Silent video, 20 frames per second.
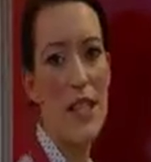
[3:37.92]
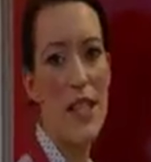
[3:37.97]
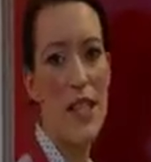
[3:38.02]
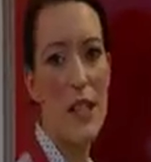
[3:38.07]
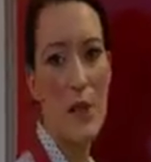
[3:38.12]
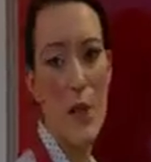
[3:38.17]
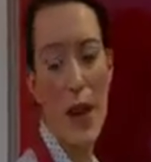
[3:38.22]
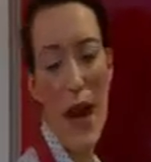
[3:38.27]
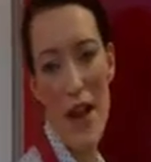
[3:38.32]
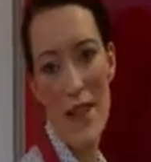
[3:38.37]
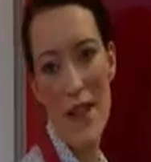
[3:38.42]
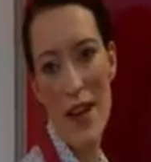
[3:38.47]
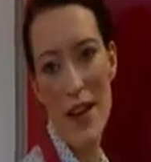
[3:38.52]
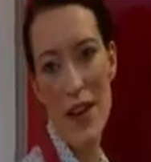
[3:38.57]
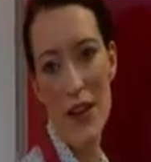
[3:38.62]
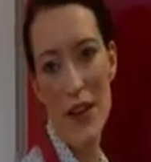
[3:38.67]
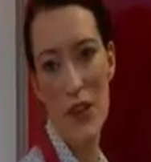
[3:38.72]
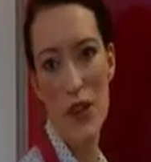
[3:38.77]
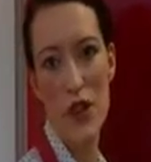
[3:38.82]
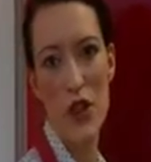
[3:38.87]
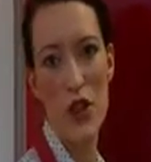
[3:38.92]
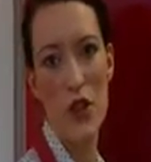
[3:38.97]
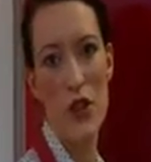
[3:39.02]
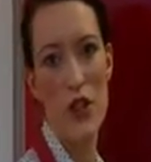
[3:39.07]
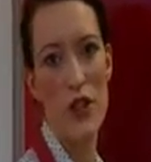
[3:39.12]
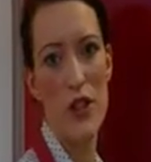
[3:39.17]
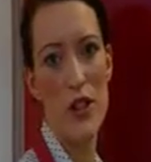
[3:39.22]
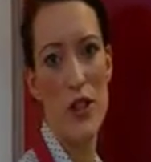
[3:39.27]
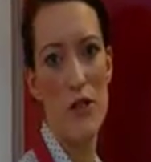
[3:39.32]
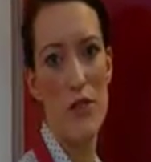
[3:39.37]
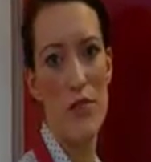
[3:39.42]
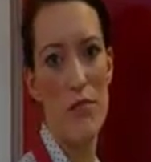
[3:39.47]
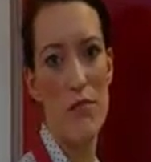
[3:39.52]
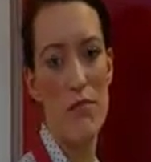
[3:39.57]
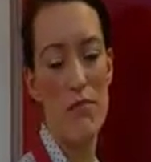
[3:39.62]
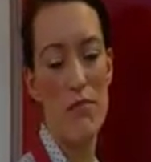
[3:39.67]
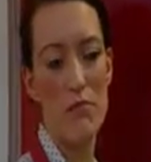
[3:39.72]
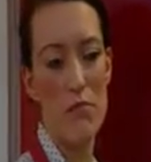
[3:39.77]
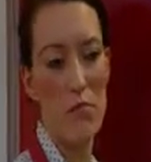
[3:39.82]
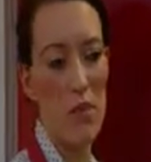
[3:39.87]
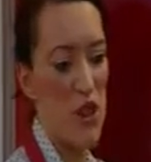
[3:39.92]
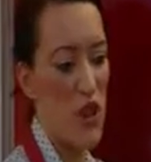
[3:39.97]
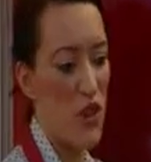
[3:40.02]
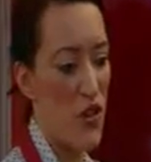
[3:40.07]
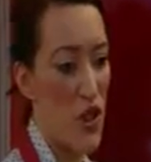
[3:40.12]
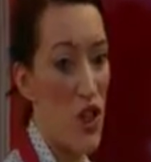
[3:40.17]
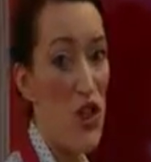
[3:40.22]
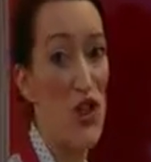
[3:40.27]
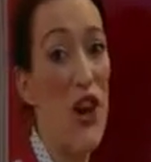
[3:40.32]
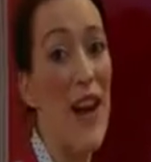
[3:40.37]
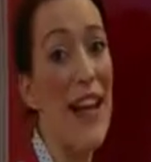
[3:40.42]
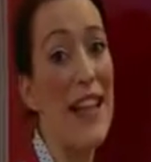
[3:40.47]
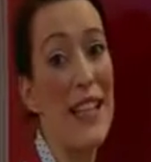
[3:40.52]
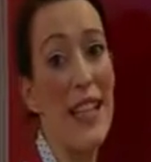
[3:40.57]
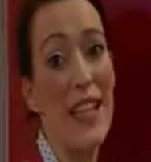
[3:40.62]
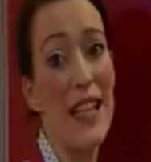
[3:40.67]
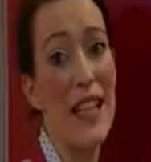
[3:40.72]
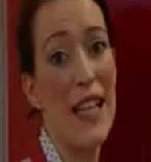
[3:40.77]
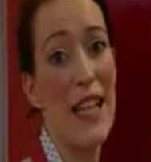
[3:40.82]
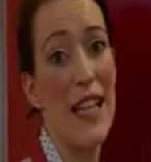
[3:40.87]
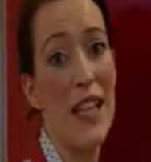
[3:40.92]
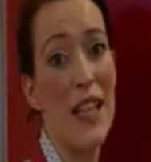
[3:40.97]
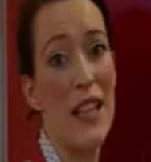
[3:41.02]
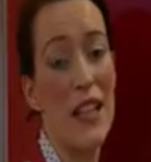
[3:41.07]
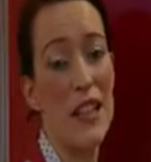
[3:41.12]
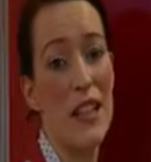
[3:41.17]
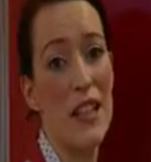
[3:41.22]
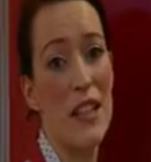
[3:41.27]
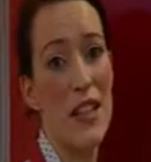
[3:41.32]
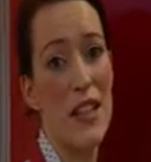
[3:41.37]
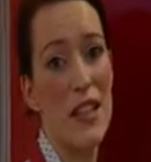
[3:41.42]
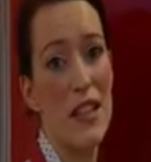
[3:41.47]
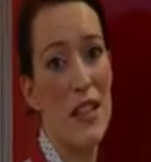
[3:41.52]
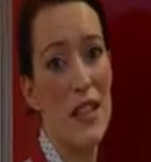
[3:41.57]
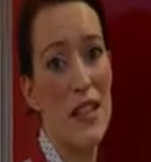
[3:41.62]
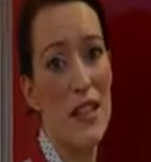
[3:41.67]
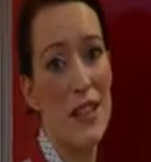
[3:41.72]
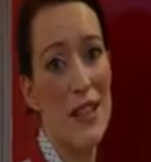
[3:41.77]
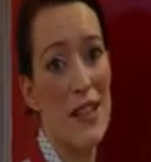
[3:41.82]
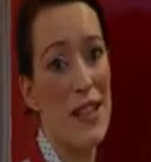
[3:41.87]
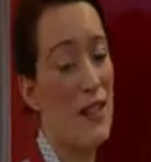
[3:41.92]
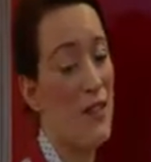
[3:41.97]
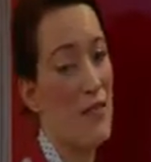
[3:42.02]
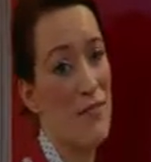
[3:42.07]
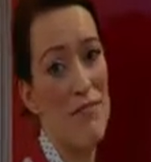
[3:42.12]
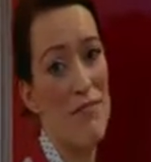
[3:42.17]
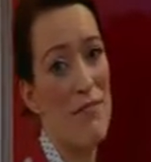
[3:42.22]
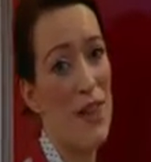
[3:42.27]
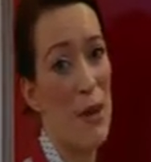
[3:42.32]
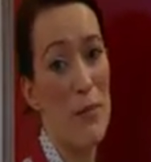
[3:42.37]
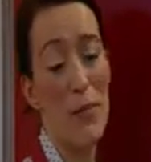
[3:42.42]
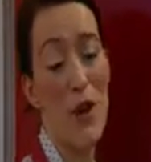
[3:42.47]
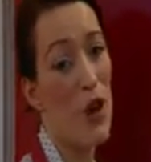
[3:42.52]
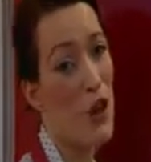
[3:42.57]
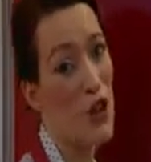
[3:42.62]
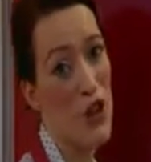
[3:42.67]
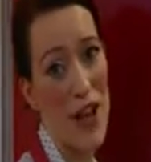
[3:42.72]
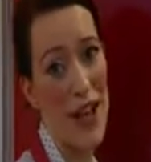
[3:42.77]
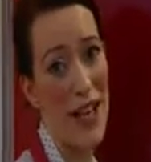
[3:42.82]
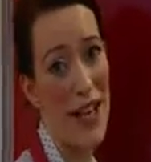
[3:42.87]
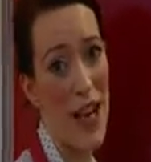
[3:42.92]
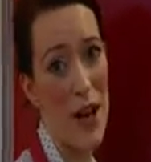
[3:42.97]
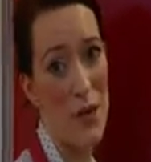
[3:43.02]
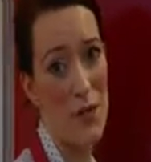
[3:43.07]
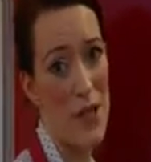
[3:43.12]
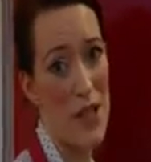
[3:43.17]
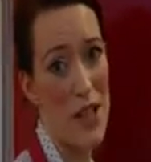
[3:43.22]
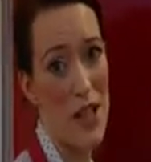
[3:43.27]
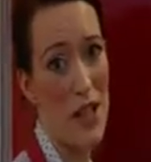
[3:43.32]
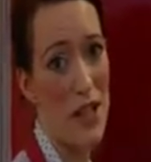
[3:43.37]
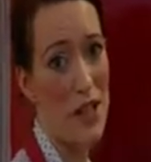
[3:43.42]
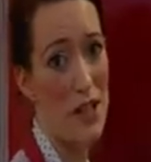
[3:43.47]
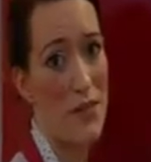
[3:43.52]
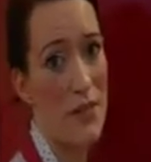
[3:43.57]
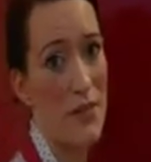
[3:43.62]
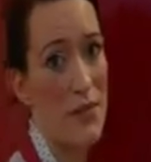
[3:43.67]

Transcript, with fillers: Did we have any other choice but to restrain Lily? I'm not a trained counsellor.